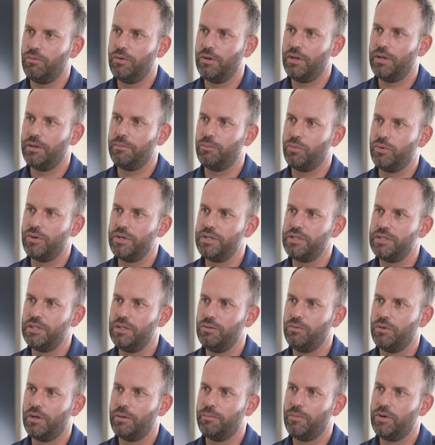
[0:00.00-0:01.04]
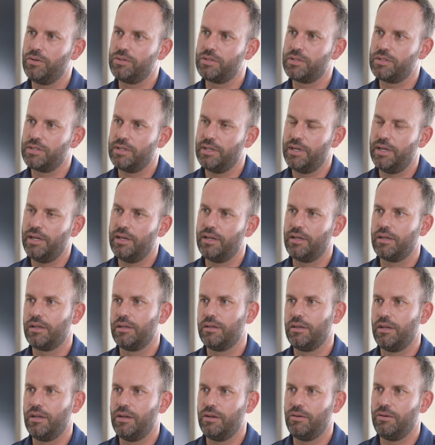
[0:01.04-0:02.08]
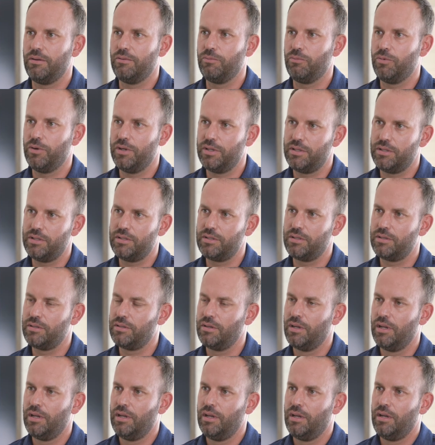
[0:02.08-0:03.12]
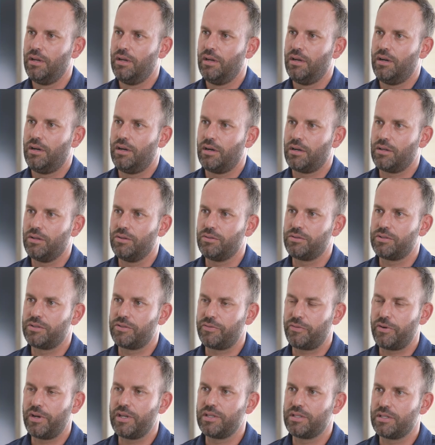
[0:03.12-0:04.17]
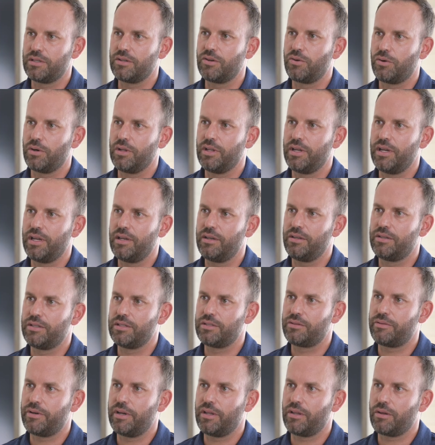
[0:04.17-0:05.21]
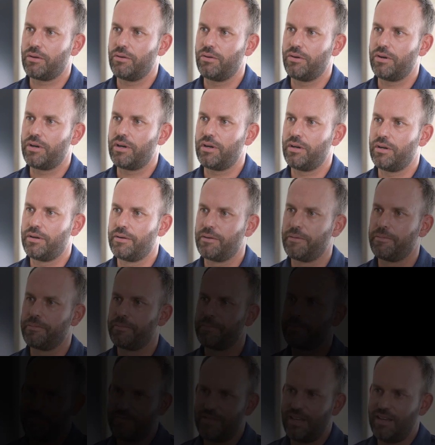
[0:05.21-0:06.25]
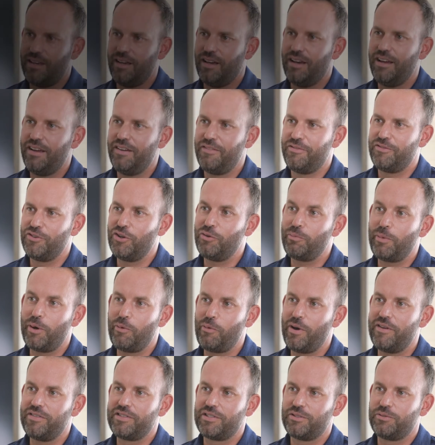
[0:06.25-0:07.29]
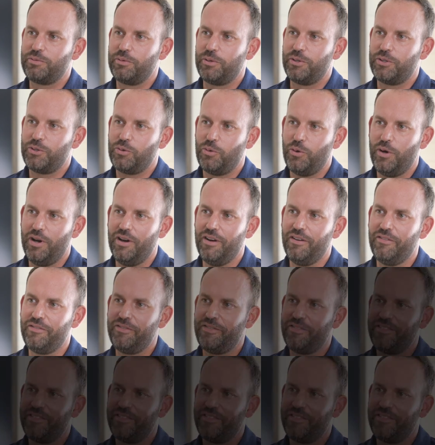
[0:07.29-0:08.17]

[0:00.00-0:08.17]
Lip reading: one in Boise, one in Moses Lake, and one's our closest friends in Coeur d'Alene, just around the corner. I've known my wife since we were 12.